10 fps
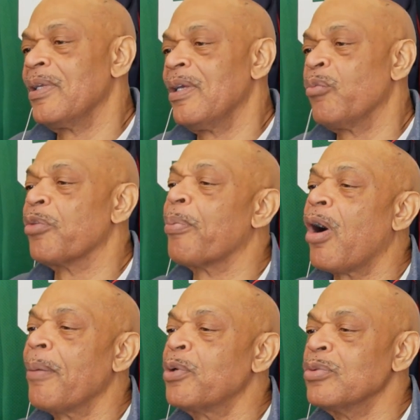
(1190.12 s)
With
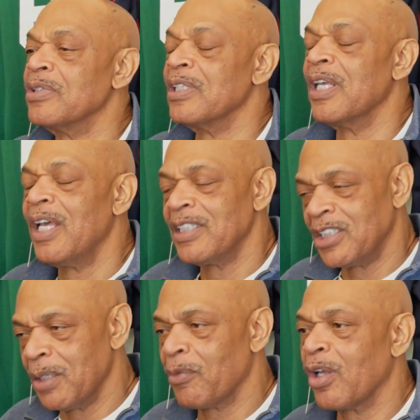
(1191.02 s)
Bob Cousy, Jim
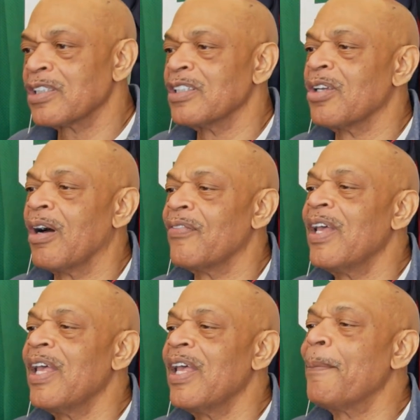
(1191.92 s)
Luskatoff,
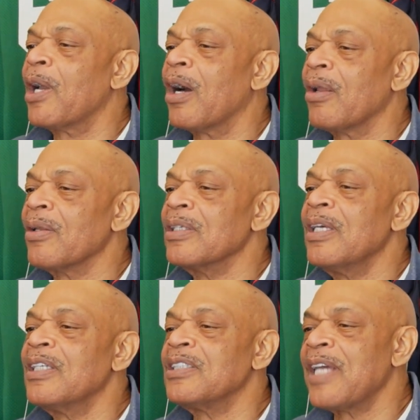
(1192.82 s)
Ed McCauley,
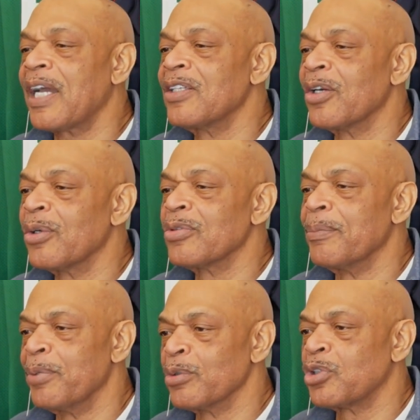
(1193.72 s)
Jack Nicholls, and
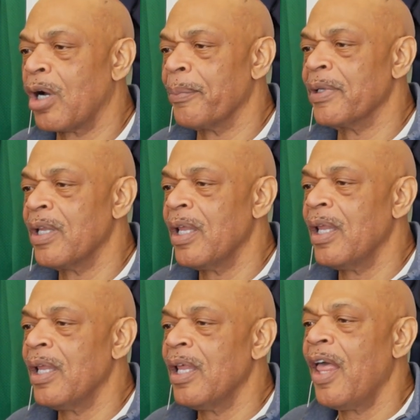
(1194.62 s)
Bill Sharman,
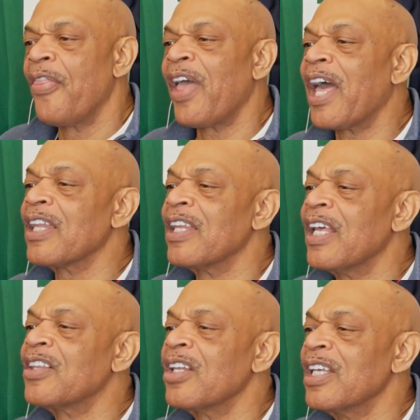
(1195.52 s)
they had led
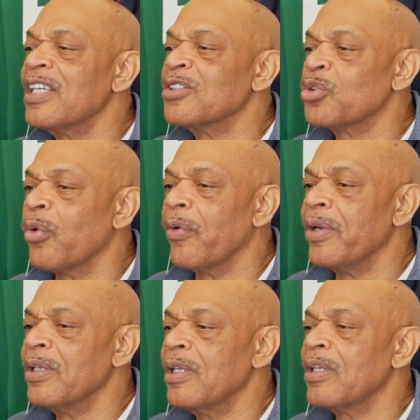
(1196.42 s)
the league in scoring
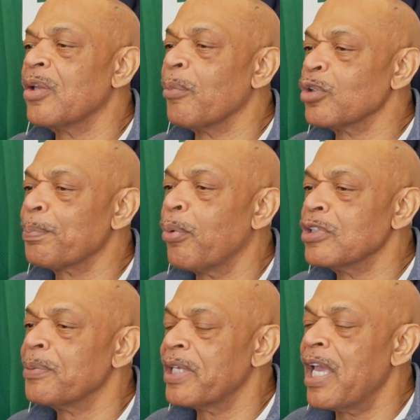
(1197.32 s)
the most points per
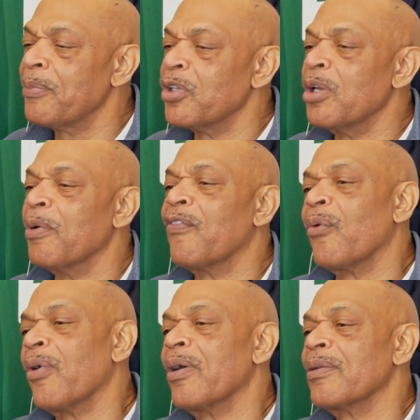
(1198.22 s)
game the year
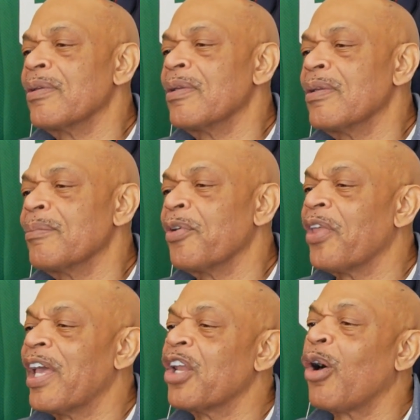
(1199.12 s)
before. but they
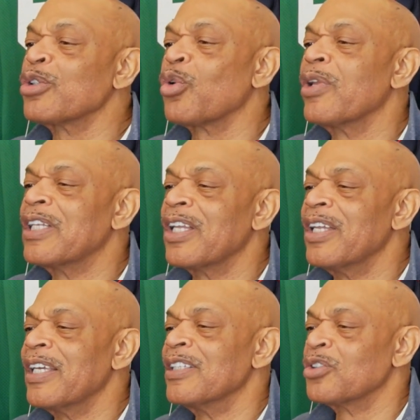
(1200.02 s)
had also led the league
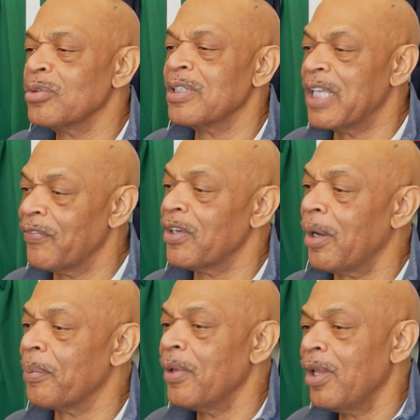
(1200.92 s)
in giving
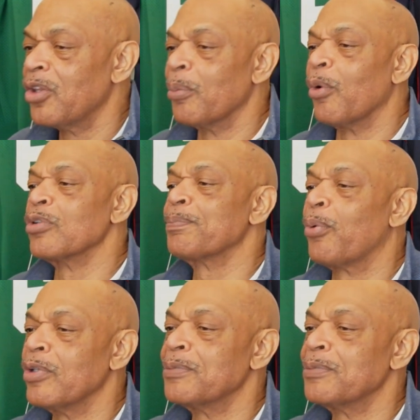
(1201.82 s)
up the most points per